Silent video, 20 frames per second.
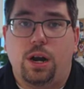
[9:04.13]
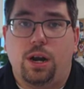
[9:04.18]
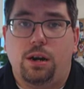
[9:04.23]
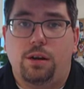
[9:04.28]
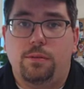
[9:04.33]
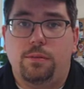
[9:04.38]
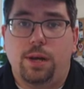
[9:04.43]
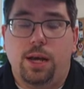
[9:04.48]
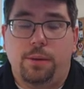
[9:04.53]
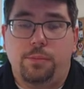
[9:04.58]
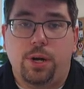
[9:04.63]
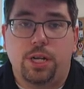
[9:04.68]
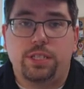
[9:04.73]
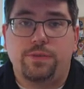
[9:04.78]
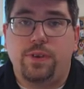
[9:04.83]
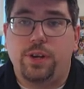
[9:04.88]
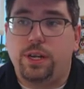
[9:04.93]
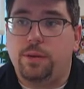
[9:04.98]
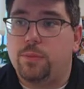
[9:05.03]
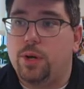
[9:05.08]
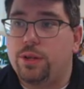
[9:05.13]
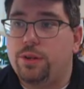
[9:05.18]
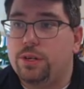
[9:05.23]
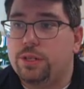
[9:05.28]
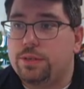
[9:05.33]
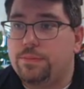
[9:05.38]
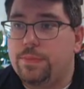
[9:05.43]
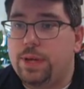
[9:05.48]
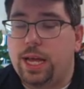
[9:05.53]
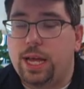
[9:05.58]
our breastfeeding
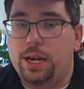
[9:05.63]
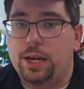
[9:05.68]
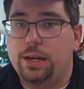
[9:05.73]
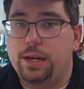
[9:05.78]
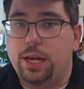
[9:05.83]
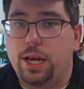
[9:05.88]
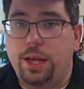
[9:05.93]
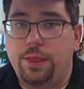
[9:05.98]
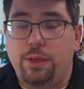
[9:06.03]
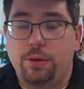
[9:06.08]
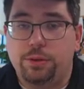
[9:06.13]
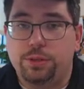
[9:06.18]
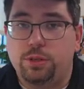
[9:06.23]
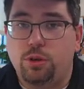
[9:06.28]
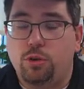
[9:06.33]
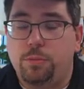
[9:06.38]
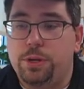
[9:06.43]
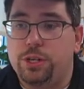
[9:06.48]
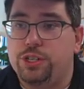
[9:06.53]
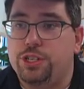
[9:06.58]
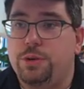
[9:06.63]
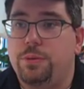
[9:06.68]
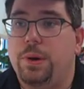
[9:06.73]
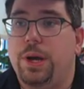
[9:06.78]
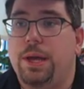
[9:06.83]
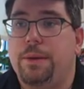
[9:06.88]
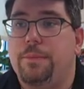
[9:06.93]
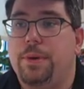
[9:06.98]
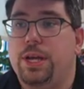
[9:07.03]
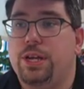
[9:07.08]
mothers and those
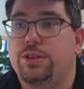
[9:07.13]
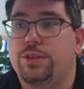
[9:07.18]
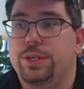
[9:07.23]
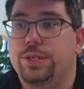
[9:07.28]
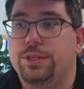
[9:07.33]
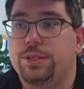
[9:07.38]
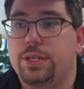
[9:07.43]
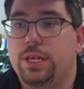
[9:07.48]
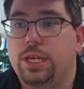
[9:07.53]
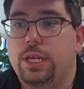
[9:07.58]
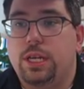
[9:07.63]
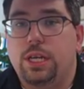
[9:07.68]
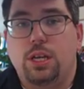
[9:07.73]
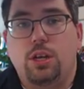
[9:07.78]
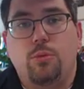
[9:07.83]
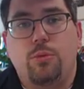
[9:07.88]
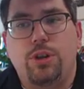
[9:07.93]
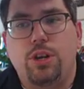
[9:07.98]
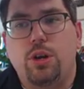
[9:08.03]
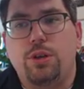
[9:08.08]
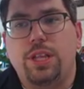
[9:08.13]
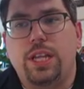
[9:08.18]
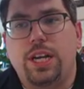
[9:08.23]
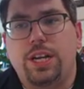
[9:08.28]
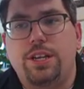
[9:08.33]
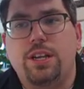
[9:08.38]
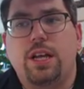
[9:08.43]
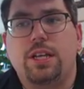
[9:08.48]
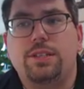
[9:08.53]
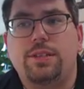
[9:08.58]
OBGYN patients. We know that
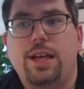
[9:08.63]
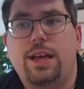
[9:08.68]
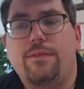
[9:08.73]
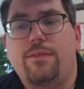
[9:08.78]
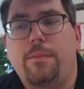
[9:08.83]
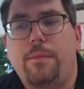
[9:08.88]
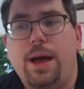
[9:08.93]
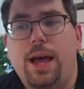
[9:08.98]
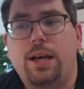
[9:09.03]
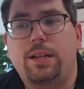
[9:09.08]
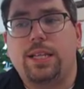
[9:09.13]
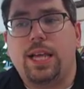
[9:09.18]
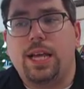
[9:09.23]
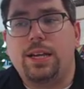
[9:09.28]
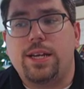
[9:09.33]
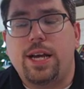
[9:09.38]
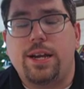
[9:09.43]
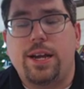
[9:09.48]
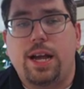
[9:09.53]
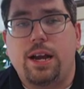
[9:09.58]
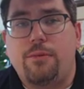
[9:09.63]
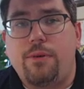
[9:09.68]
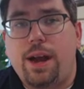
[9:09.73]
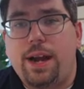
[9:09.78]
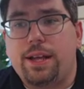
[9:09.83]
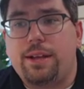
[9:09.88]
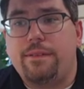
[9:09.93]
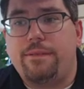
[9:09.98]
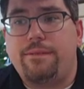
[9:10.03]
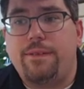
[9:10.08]
it does have a mild
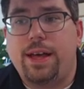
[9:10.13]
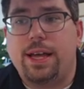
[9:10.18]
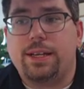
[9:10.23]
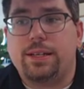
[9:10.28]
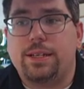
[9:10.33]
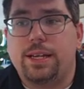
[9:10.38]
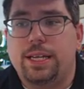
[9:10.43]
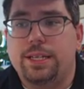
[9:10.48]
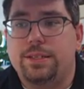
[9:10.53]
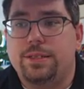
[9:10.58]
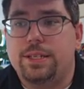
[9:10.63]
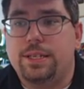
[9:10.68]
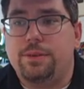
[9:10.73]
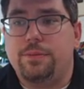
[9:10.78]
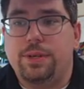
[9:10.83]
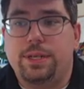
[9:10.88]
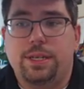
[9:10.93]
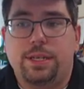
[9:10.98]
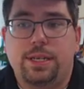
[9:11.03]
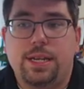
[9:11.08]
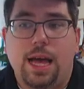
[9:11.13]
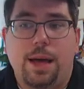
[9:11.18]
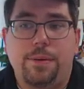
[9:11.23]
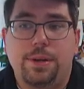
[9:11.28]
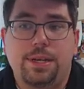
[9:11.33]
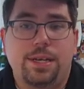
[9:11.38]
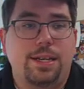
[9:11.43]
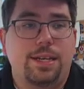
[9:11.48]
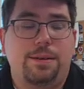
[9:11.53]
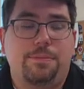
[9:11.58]
antidiuretic effect, as that we
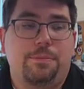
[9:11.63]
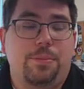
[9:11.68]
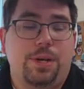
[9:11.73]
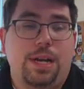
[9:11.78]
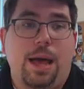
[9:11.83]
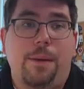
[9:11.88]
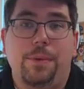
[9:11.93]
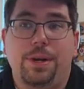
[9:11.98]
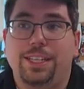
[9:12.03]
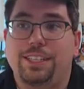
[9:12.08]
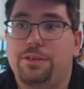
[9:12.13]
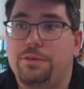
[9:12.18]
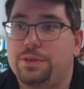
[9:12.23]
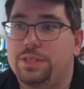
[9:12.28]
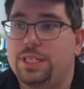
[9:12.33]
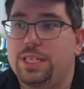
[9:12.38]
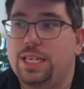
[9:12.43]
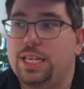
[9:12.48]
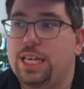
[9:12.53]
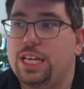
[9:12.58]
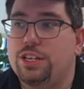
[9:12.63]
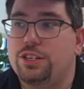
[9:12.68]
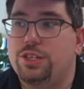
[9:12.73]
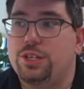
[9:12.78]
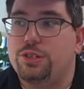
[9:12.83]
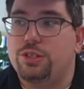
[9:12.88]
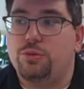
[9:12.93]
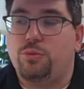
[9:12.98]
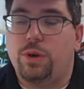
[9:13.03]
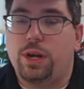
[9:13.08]
predominantly see
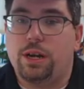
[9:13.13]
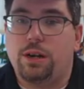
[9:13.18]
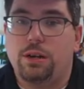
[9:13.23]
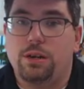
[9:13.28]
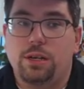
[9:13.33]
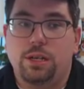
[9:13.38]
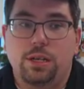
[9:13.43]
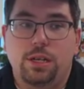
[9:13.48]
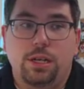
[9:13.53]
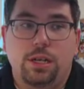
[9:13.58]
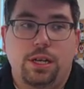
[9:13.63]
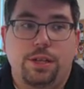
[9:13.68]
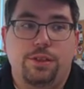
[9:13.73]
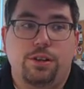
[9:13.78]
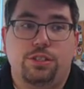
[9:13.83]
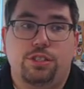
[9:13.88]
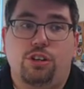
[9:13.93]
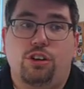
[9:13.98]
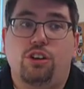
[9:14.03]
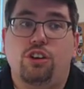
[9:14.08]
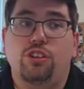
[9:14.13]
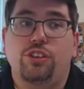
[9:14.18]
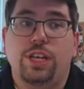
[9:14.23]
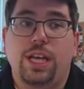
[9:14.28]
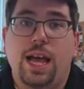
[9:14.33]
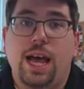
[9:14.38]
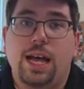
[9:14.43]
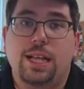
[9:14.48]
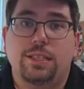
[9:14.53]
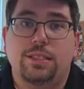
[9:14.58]
issues where there's an
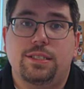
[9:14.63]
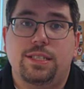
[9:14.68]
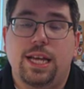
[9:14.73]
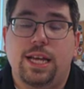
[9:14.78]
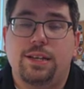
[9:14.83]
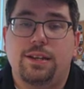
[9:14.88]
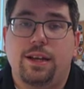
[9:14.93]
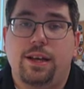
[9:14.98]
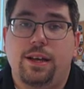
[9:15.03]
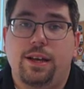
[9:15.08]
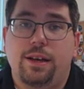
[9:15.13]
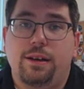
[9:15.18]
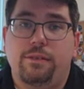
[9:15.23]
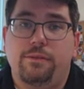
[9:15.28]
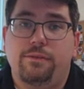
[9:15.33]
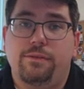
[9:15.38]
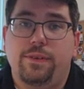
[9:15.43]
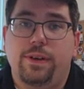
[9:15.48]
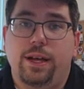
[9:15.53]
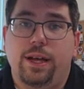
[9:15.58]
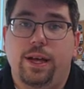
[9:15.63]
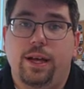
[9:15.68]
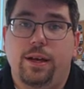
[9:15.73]
early onset of